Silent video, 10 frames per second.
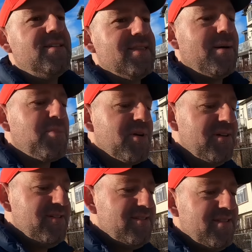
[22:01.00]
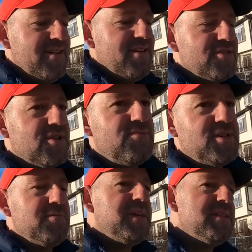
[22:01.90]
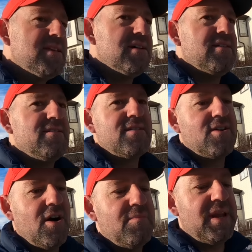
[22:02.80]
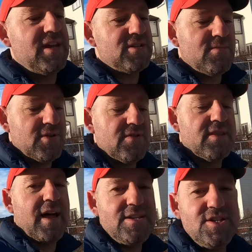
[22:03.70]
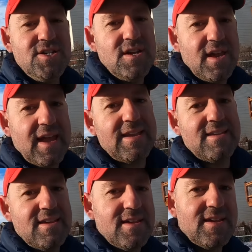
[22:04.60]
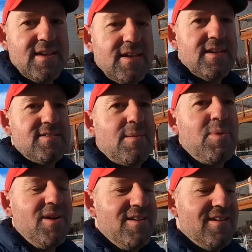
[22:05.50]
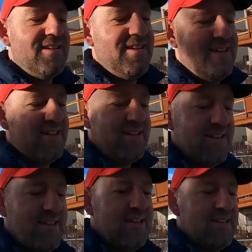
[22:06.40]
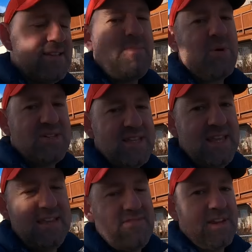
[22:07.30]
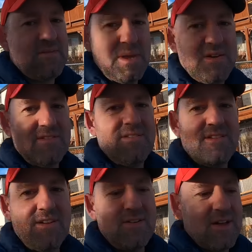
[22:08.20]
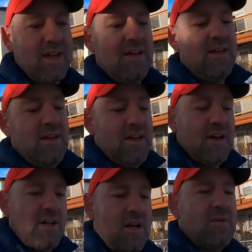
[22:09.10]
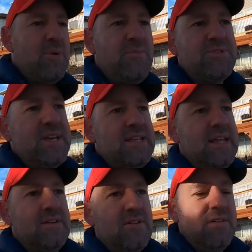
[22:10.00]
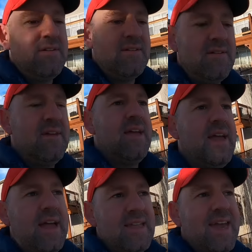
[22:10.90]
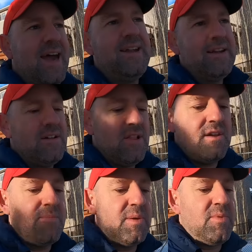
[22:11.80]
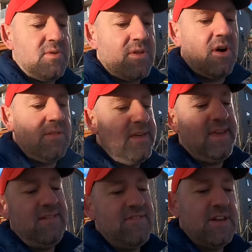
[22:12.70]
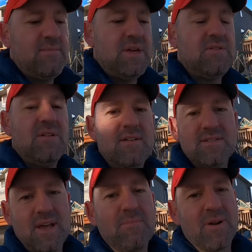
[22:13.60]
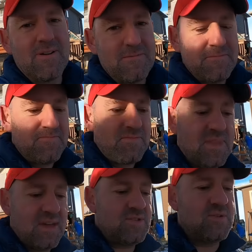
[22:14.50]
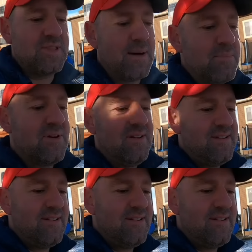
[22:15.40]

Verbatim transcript: lupper to, to mean the combination between lunch and supper. Supper is the evening meal, okay? A lot of people say dinner. In Canada, a lot of people call the evening meal supper. Okay, so lupper.